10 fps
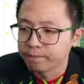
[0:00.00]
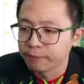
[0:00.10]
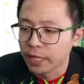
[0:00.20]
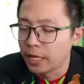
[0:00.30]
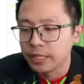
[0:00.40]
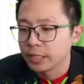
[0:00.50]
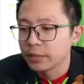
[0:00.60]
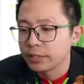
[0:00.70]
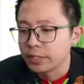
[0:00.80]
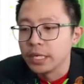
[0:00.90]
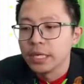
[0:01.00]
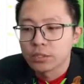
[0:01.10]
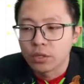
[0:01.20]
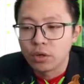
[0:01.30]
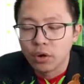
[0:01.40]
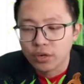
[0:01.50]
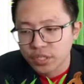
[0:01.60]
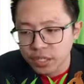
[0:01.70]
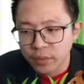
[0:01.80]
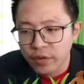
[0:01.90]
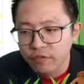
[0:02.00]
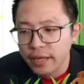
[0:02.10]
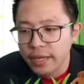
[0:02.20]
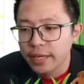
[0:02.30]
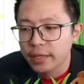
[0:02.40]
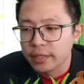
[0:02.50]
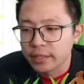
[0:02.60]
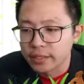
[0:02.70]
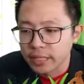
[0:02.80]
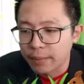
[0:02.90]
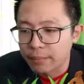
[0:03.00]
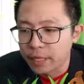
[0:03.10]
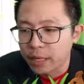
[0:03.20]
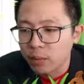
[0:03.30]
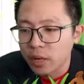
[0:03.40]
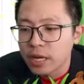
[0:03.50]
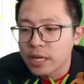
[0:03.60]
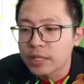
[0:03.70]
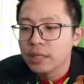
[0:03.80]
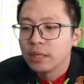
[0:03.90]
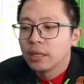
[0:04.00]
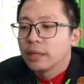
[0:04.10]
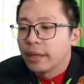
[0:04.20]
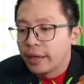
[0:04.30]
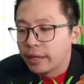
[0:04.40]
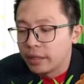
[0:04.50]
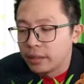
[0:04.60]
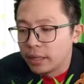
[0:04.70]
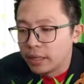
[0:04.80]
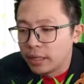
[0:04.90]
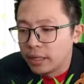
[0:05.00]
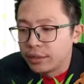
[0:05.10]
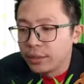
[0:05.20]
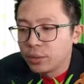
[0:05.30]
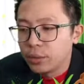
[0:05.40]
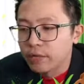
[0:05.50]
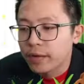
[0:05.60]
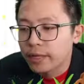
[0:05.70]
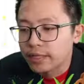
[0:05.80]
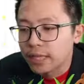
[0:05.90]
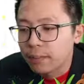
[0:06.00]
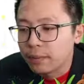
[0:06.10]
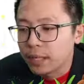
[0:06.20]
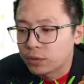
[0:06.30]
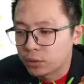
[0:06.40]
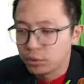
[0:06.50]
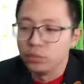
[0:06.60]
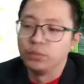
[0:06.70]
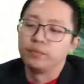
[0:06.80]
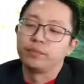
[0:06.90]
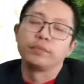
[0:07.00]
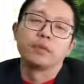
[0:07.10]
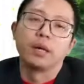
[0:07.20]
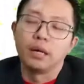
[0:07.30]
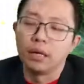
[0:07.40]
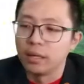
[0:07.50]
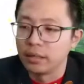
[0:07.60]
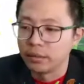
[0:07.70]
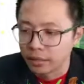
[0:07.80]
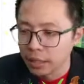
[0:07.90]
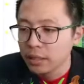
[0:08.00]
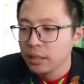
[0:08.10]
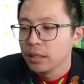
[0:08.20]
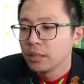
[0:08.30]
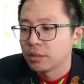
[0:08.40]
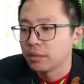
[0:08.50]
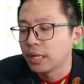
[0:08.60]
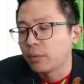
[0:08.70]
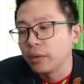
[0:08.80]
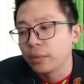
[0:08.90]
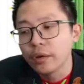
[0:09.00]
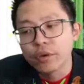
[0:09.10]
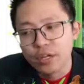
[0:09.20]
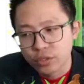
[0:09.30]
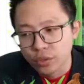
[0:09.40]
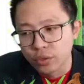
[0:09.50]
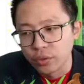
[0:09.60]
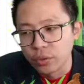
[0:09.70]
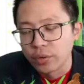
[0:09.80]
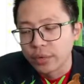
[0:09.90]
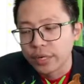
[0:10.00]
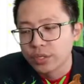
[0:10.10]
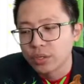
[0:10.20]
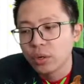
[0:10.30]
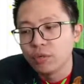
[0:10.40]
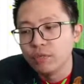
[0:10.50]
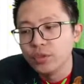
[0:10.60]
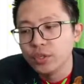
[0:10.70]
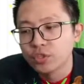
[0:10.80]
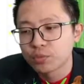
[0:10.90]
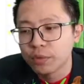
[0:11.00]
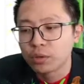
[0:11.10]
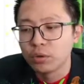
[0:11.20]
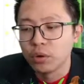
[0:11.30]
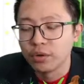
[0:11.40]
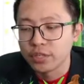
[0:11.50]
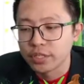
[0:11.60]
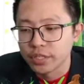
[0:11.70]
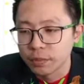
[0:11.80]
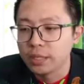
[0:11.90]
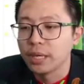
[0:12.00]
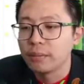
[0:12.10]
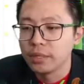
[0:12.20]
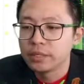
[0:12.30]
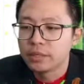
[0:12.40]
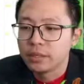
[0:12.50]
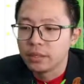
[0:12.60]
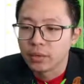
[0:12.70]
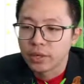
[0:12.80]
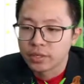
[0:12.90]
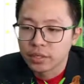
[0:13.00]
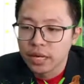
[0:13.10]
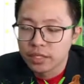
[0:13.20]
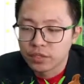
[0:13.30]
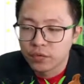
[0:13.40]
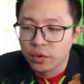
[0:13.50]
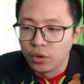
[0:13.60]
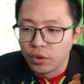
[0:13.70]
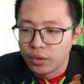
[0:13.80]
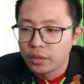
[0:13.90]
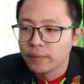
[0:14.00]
later we see. So original wavelength is lambda 1 and new wavelength is lambda 2. Okay. So now we want ratio of new speed to original speed. That means the question asks for,